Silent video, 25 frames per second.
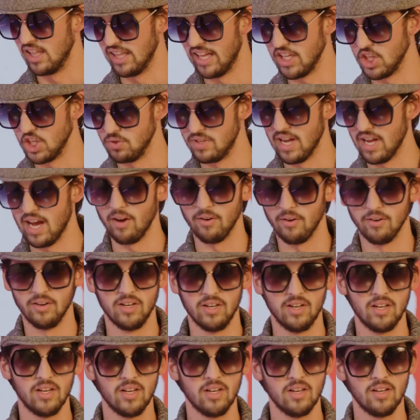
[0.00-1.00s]
I let you down.
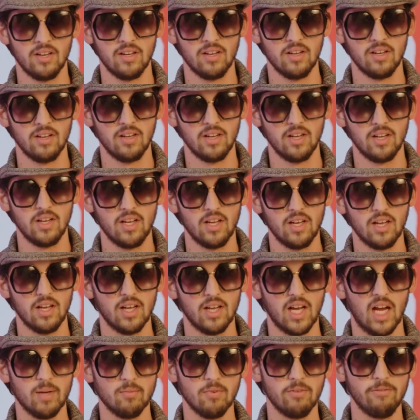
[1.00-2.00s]

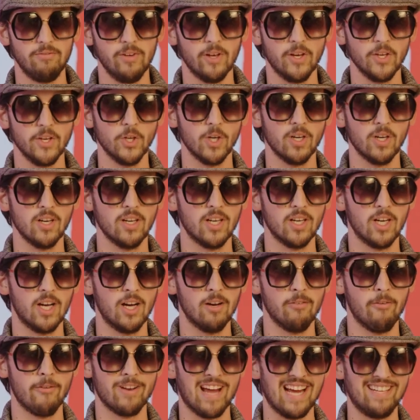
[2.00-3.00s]
I'm a failure
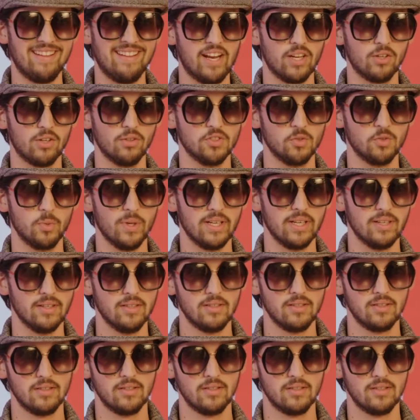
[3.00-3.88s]
of an identical twin.